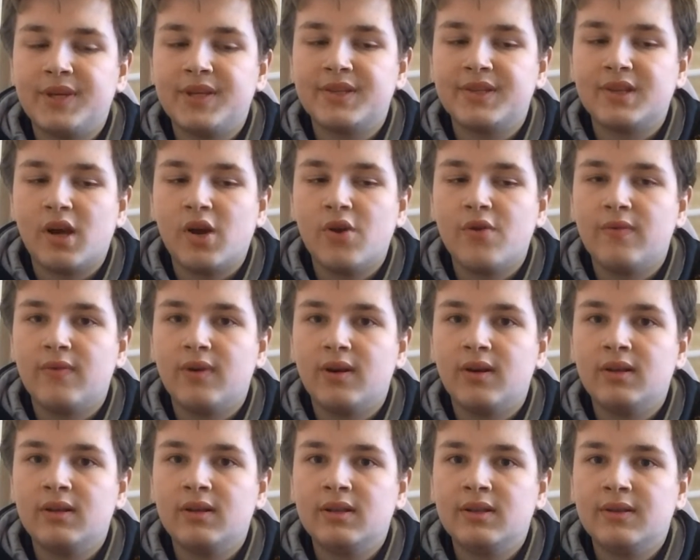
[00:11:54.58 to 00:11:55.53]
is
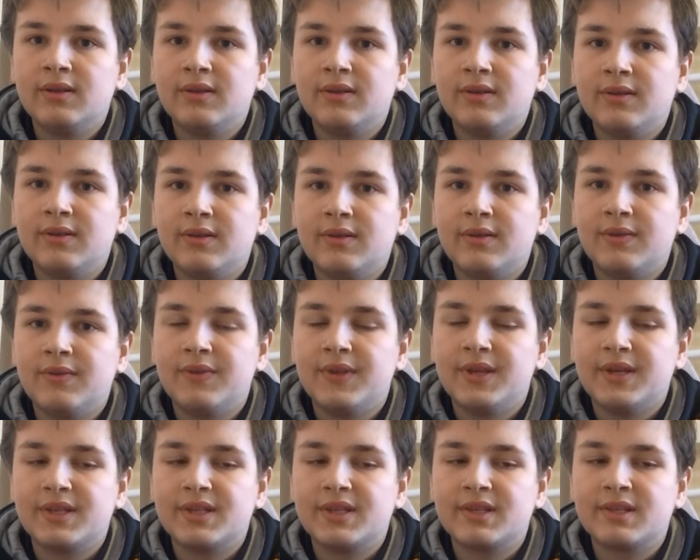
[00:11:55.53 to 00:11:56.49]
over
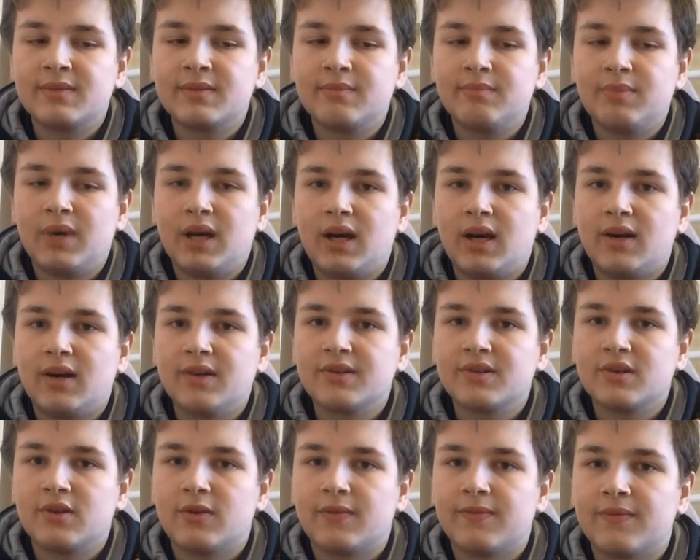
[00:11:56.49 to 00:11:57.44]
this
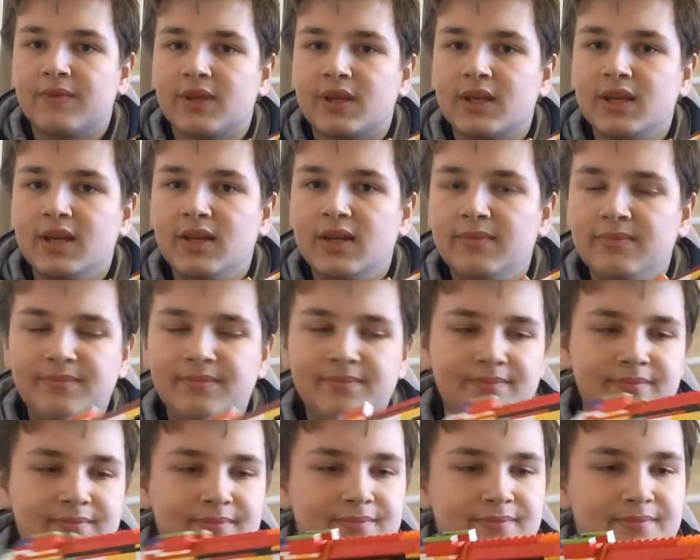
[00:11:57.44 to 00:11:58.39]
part of the gun.
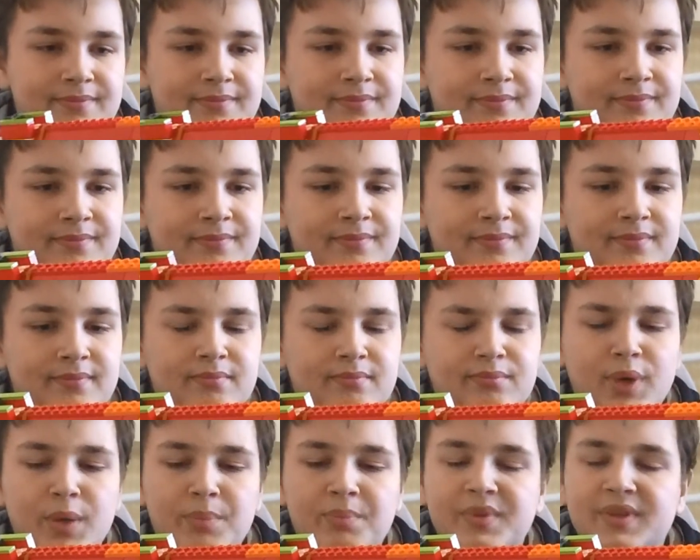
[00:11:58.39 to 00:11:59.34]

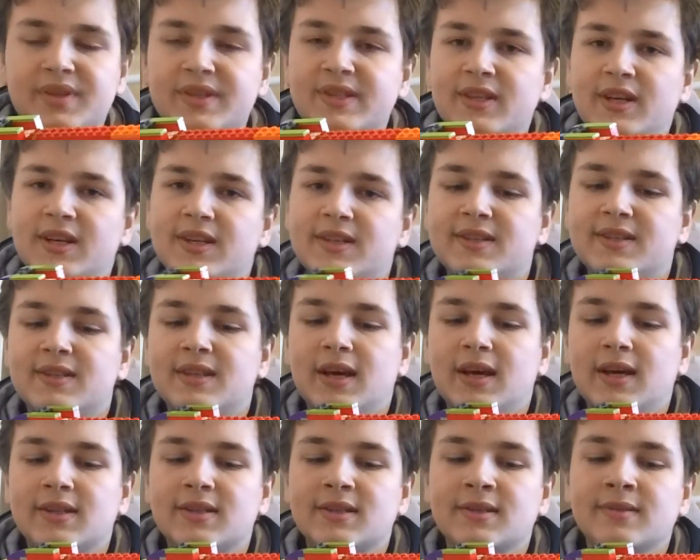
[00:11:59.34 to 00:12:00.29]
But besides
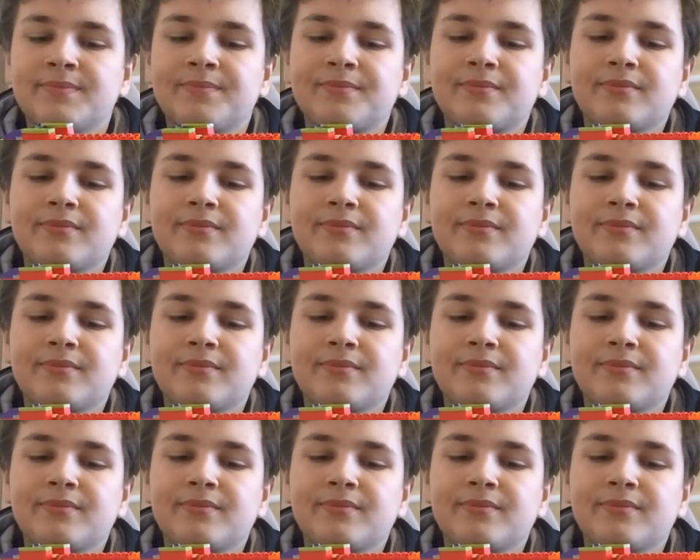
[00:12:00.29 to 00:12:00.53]
that,